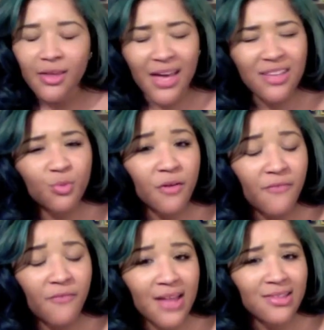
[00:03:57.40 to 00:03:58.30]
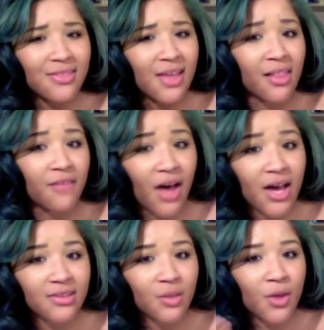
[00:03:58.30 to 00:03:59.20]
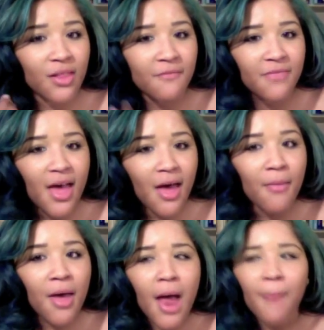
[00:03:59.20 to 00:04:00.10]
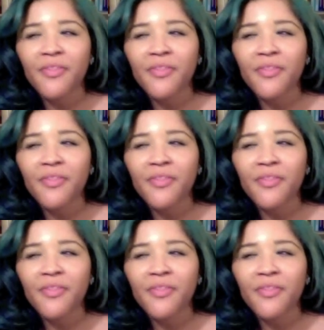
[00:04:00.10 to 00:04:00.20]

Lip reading: Yes, we're fans and they love us and we love them, but